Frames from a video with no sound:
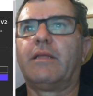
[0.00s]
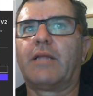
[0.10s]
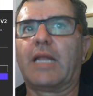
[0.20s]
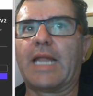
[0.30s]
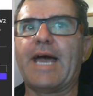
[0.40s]

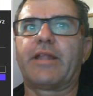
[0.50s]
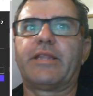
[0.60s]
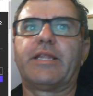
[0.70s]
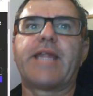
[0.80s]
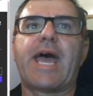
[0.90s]
louder
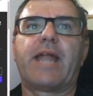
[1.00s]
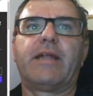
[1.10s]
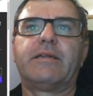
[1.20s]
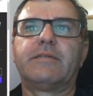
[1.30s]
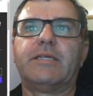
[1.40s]
than that.
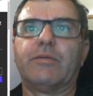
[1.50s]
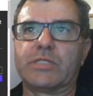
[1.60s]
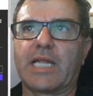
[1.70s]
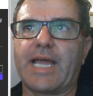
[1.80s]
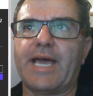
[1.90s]
It was
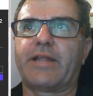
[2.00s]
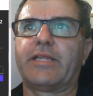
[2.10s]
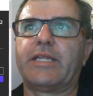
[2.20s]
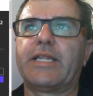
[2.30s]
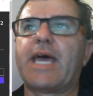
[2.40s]
louder
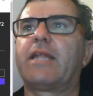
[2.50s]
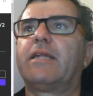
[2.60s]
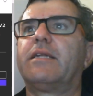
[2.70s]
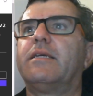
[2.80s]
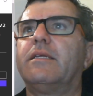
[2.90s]
than that,
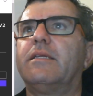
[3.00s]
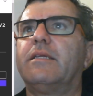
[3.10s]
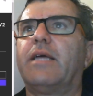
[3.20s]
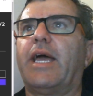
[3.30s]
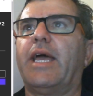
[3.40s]

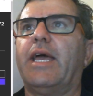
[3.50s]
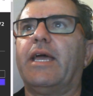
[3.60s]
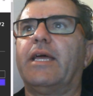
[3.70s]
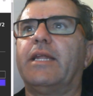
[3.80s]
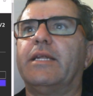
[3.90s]

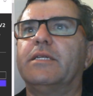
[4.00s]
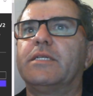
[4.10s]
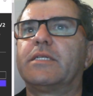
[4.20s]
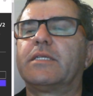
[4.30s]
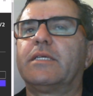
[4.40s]
and
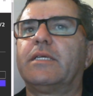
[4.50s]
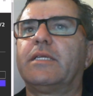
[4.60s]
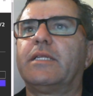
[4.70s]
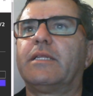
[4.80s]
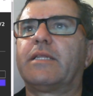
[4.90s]

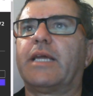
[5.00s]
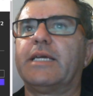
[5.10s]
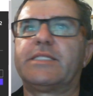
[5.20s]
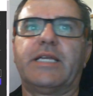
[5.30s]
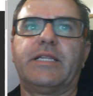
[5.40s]
they
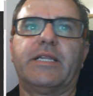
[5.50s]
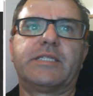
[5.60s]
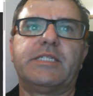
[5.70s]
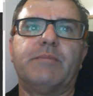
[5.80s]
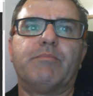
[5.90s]
said that the
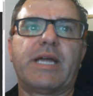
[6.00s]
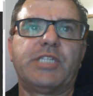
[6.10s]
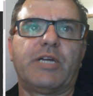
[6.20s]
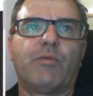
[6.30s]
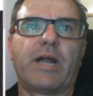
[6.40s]

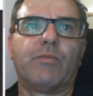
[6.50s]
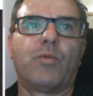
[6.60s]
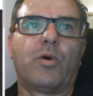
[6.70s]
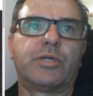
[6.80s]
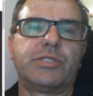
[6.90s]
SimMagic one
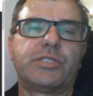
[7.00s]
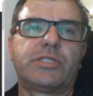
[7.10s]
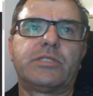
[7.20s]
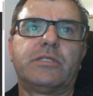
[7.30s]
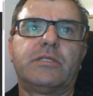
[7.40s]
was
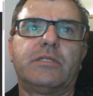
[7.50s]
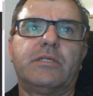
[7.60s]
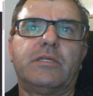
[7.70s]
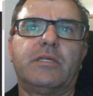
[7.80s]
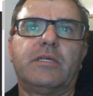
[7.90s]

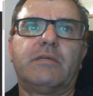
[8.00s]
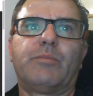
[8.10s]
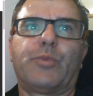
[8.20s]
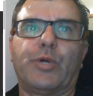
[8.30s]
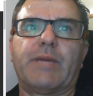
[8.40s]

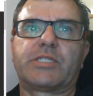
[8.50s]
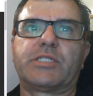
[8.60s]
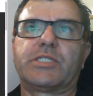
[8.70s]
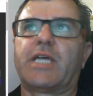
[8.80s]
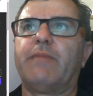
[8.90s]
pretty much the
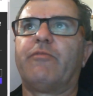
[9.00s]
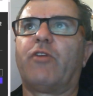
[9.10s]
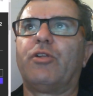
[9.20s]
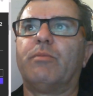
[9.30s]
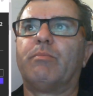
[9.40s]
same
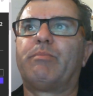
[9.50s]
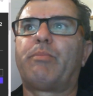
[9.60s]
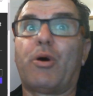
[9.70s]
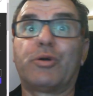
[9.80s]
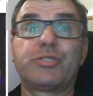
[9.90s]
volume,
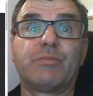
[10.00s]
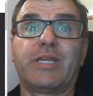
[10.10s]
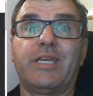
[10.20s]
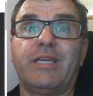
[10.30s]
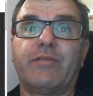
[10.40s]

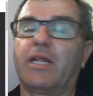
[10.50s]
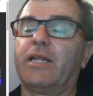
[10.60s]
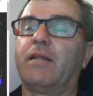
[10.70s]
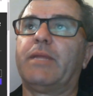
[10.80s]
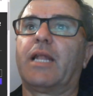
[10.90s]
possibly even a
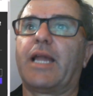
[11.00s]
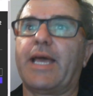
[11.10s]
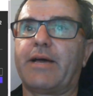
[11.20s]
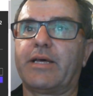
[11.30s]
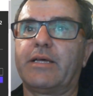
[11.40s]
little bit
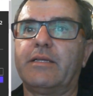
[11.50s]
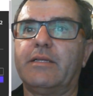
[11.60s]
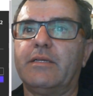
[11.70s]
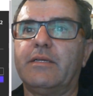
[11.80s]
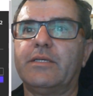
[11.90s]
louder,
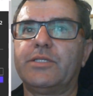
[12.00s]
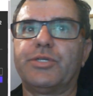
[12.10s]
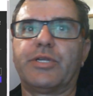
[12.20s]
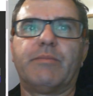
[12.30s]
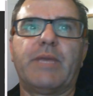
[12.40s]
due
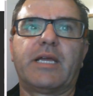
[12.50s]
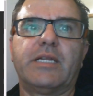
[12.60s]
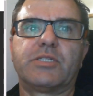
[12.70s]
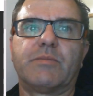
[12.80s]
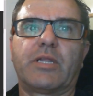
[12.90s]
to the
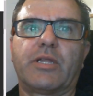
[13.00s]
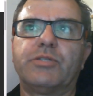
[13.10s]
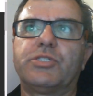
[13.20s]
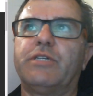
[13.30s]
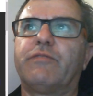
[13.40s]
mechanism that
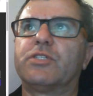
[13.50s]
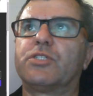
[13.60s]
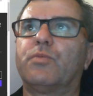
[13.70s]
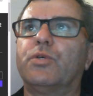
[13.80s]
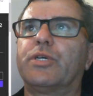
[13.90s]
those shifters
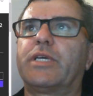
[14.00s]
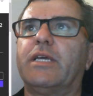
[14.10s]
are